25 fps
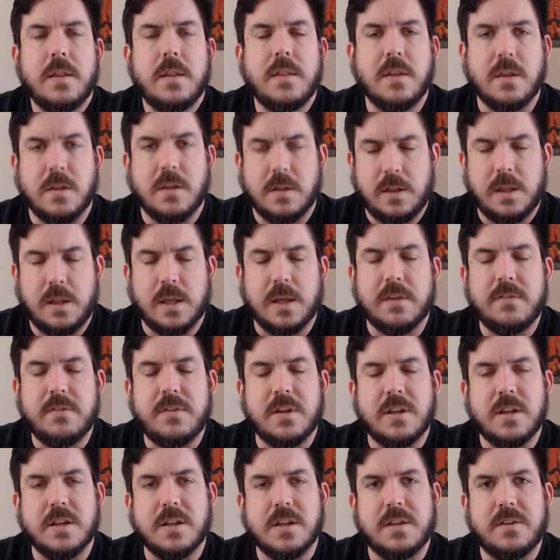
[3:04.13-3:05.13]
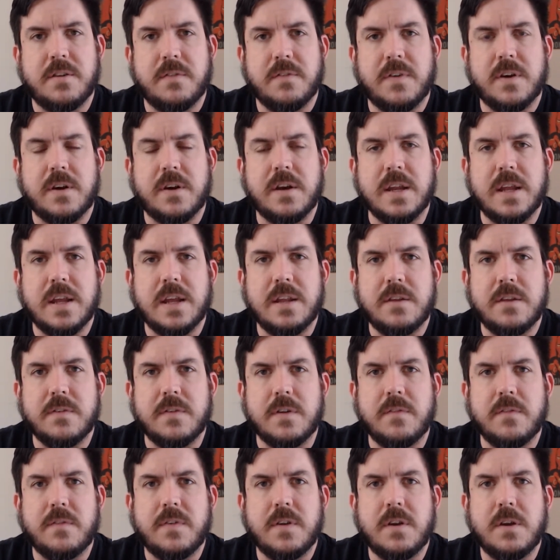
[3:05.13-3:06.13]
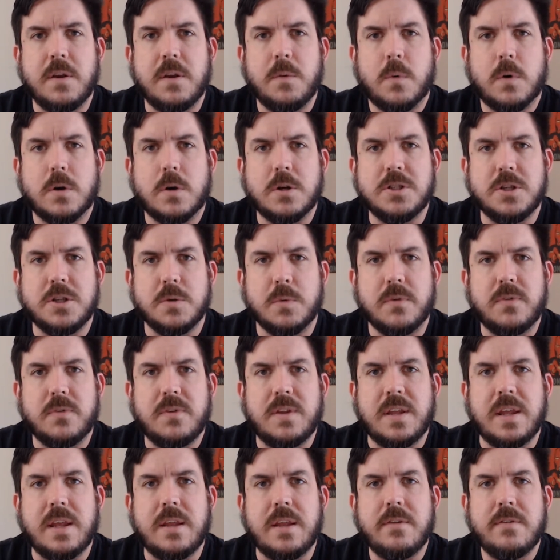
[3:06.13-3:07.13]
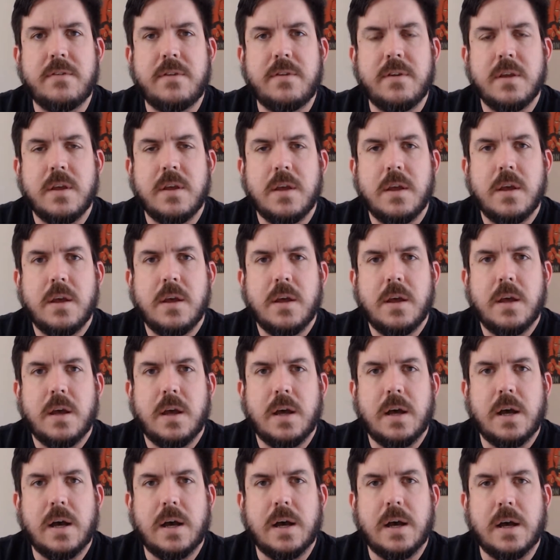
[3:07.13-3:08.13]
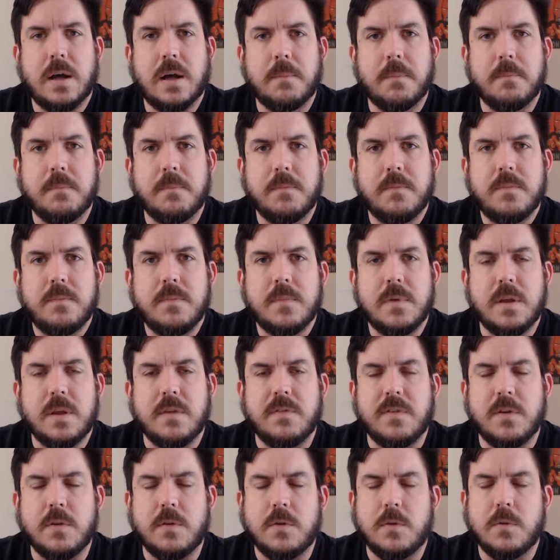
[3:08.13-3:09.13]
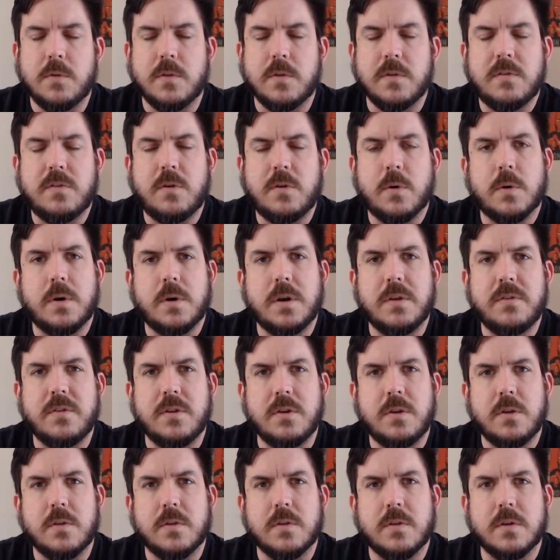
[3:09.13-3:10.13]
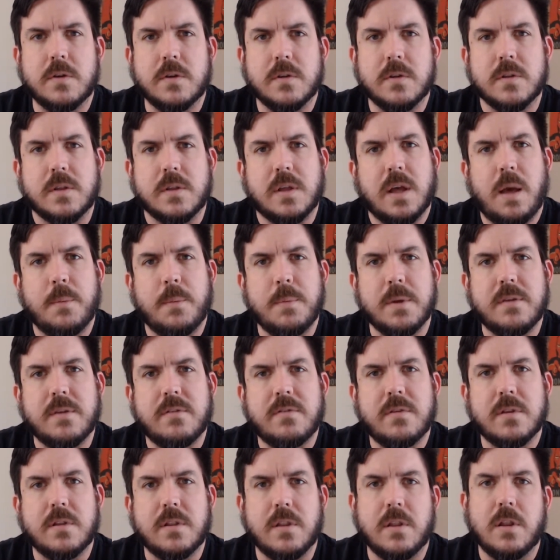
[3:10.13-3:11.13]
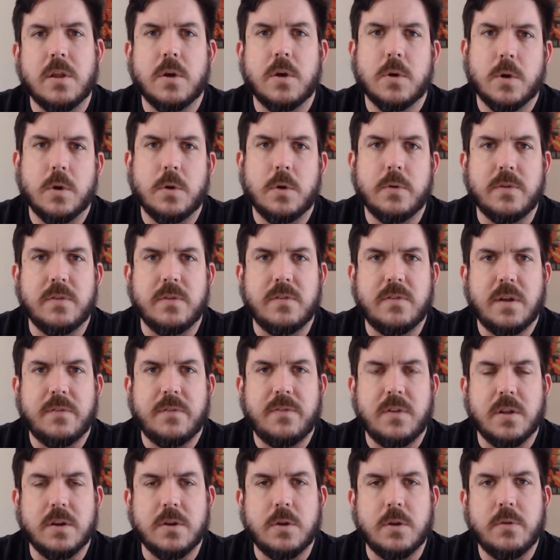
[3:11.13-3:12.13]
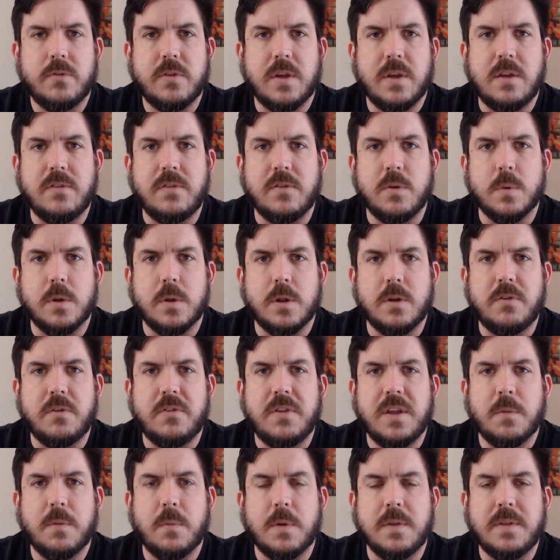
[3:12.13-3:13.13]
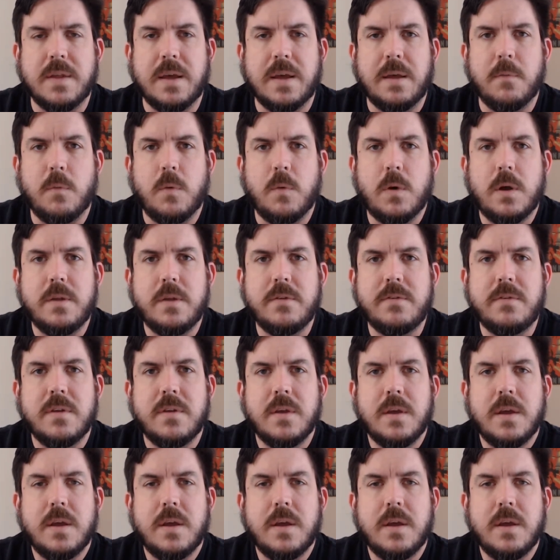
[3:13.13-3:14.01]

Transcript: Like I said, at the very end of Infinity War, she was teased. If you knew the stories, you knew the comics logos and stuff along those lines, you would understand what that was.